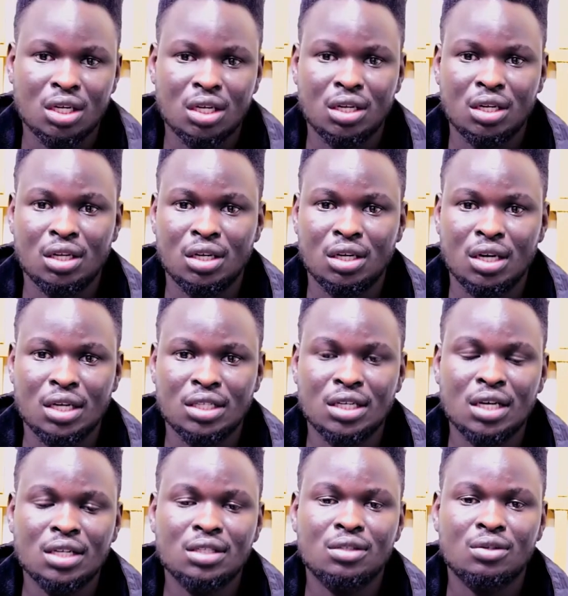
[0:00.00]
in
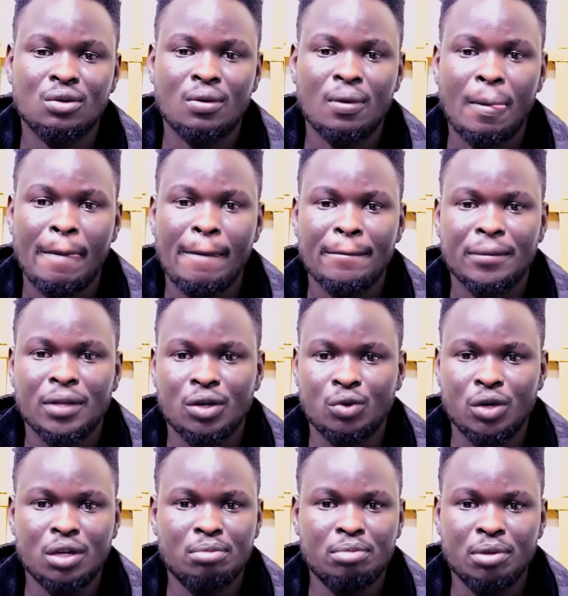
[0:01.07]
Ajax, so He
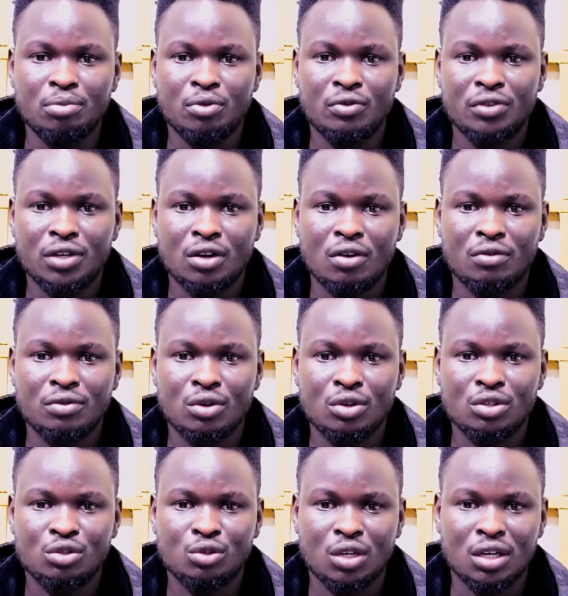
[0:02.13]
will be moving, of
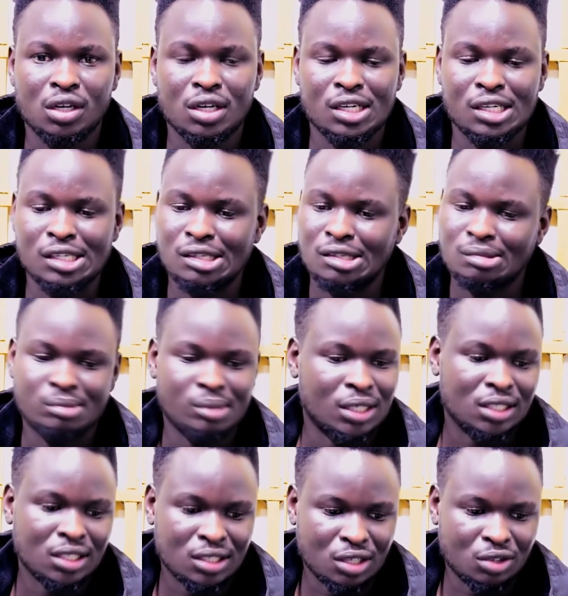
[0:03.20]
course, to uh,
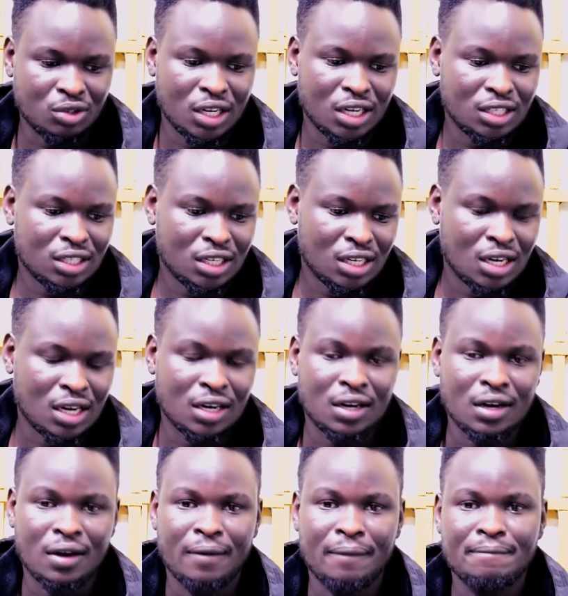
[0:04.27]
Manchester United.
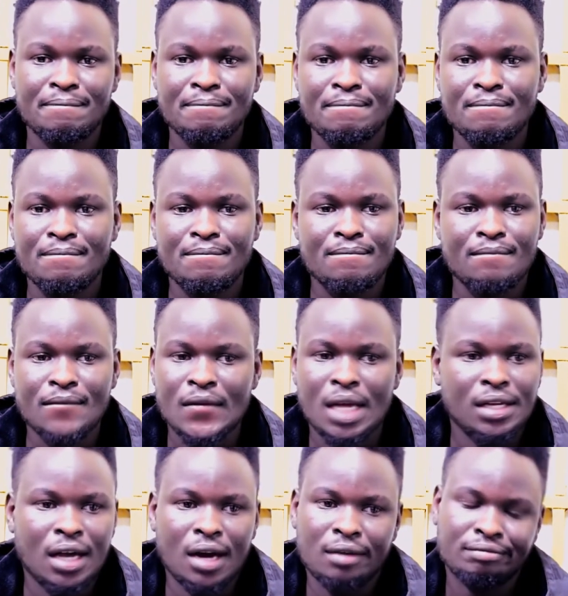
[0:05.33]
And uh,
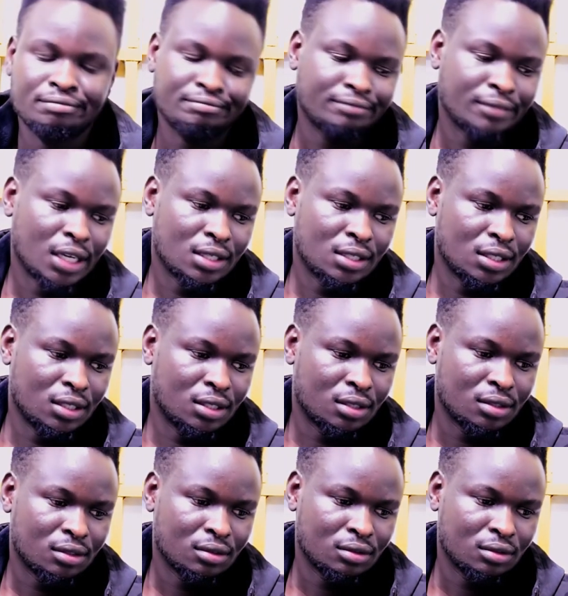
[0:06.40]
yeah, that's
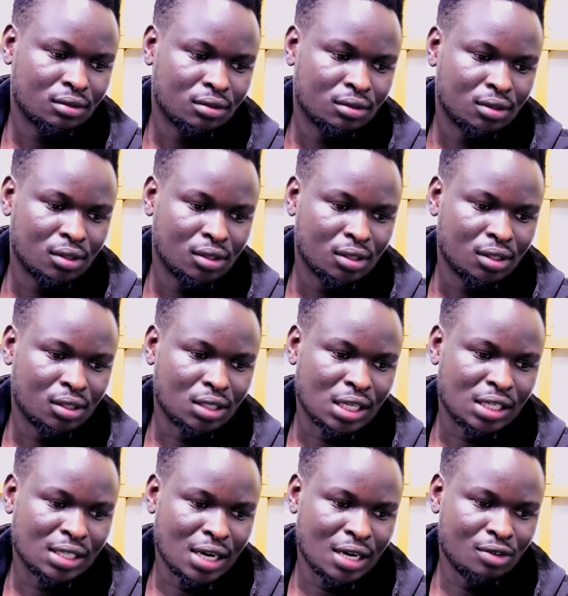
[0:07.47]
it. It's
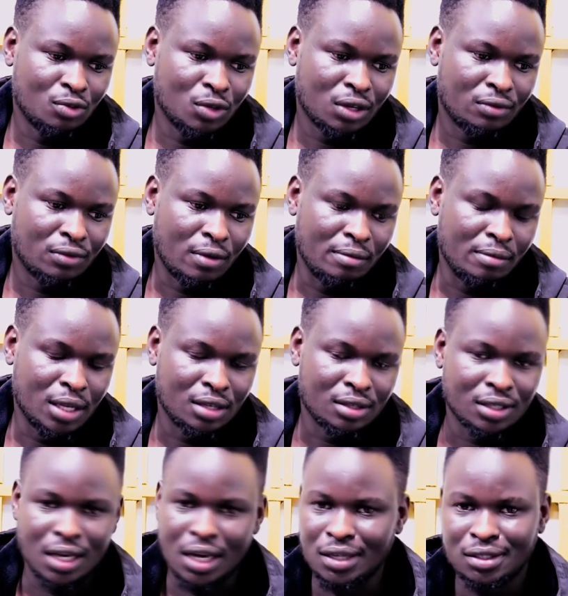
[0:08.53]
a sad week for me,
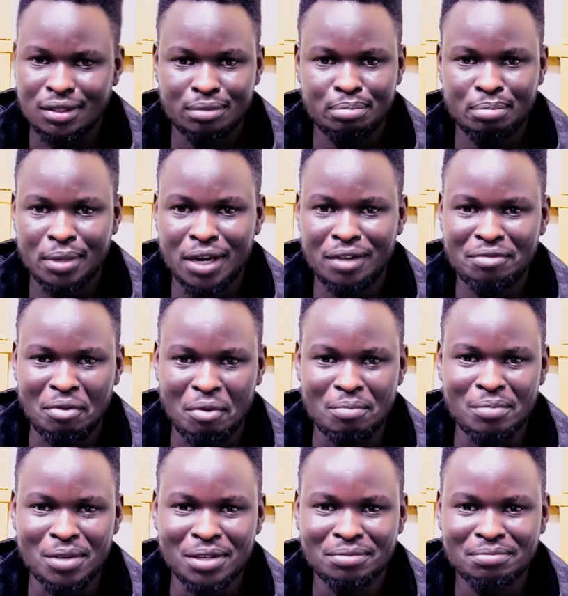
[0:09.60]
guys. Pray for
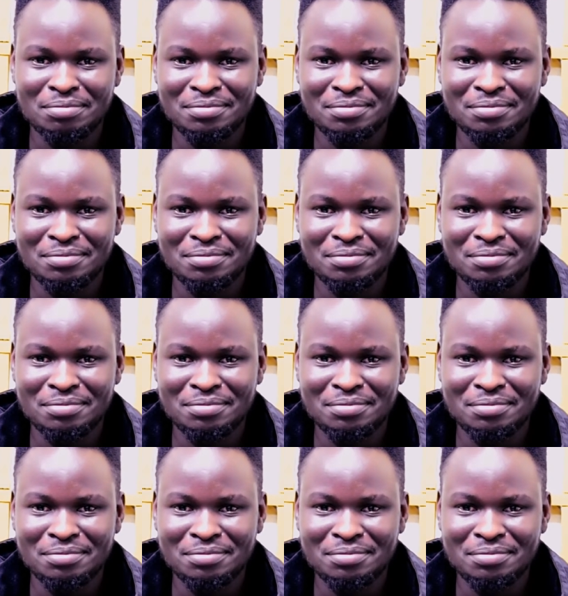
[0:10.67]
me.